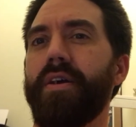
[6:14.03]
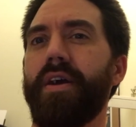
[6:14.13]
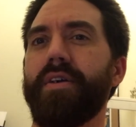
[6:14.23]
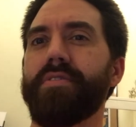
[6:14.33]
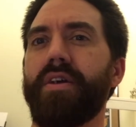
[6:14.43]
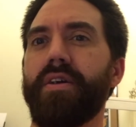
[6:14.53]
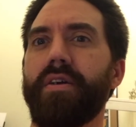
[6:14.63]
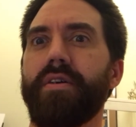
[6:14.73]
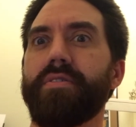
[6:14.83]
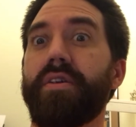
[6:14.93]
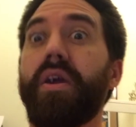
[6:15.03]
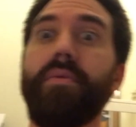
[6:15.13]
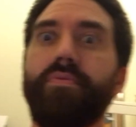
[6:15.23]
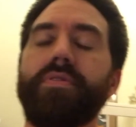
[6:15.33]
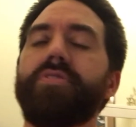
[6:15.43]
As a uh, to
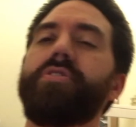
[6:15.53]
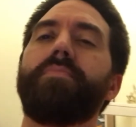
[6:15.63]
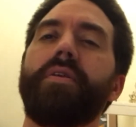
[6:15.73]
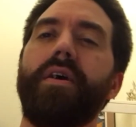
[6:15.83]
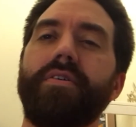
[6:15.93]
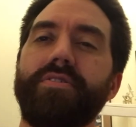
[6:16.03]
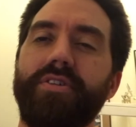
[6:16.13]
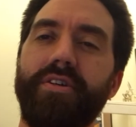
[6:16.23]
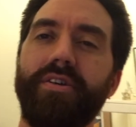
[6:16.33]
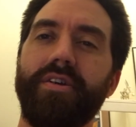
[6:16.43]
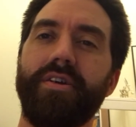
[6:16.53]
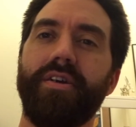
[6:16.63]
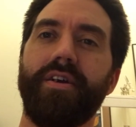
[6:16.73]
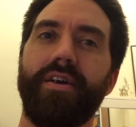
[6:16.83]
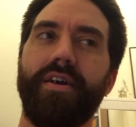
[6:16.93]
keep with the ship analogy,
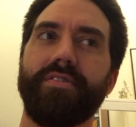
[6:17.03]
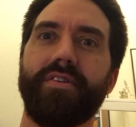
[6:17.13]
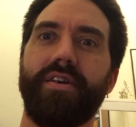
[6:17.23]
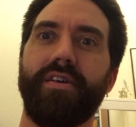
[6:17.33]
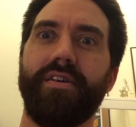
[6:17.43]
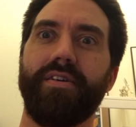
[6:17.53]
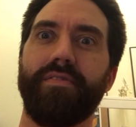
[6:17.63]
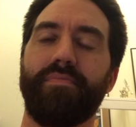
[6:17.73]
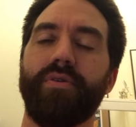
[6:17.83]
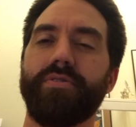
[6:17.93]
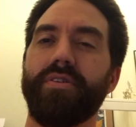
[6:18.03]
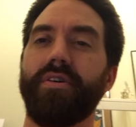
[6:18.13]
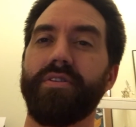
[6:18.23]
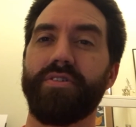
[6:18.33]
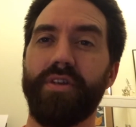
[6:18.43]
as a person
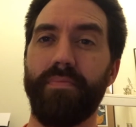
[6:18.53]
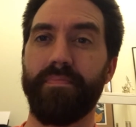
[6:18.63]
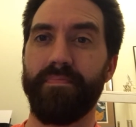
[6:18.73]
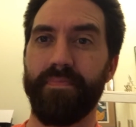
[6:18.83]
on the ship.